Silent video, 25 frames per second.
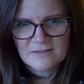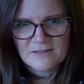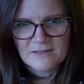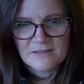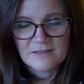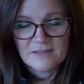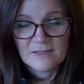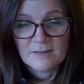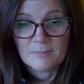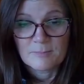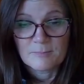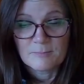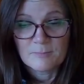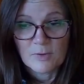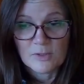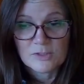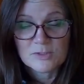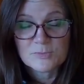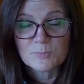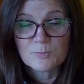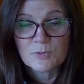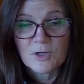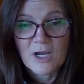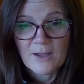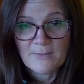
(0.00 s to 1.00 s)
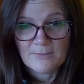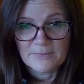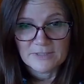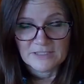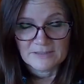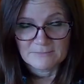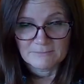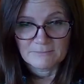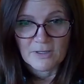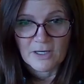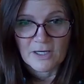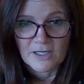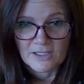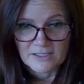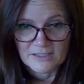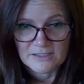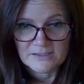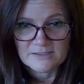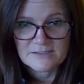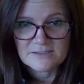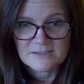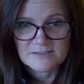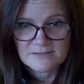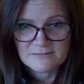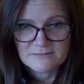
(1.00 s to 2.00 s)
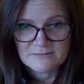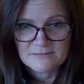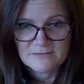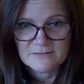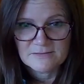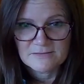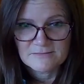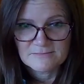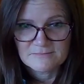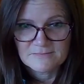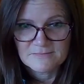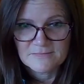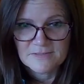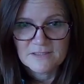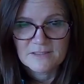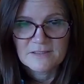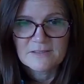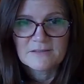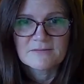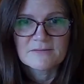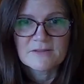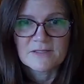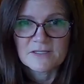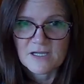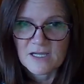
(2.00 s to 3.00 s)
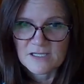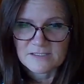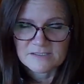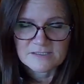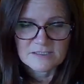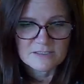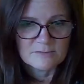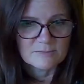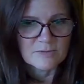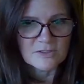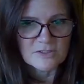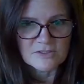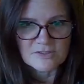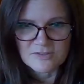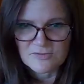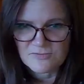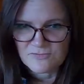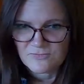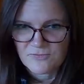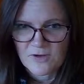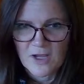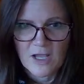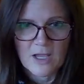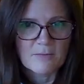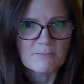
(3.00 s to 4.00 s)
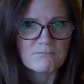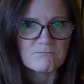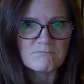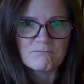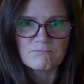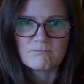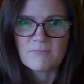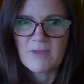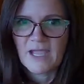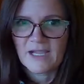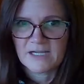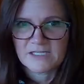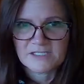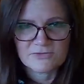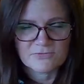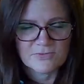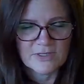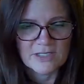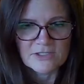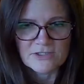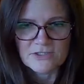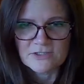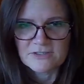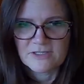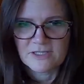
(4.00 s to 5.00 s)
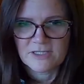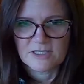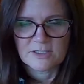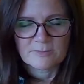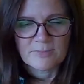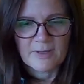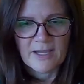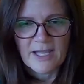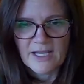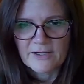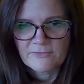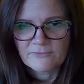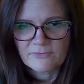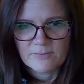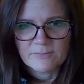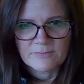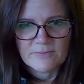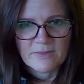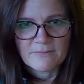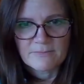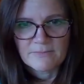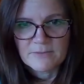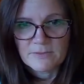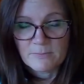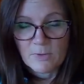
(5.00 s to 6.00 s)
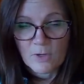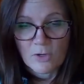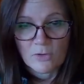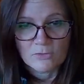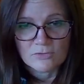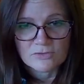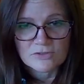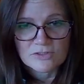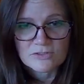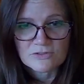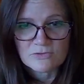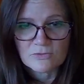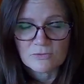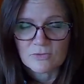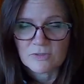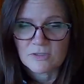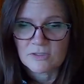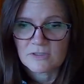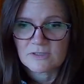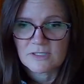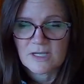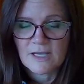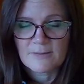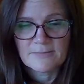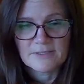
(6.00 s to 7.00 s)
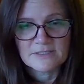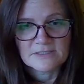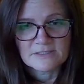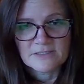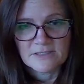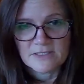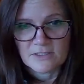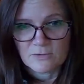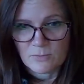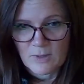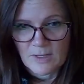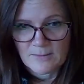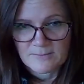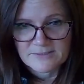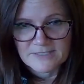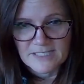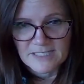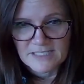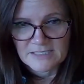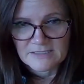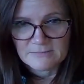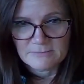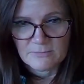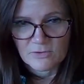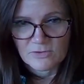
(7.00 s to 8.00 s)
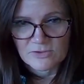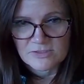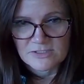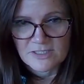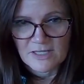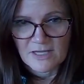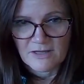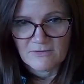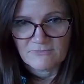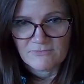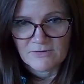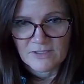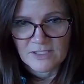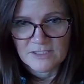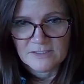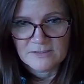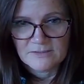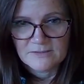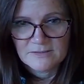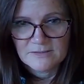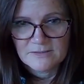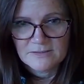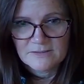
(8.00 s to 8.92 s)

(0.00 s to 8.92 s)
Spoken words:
the most prominent markets, the customers from X region that are buying from them the most or coming to their website the most often.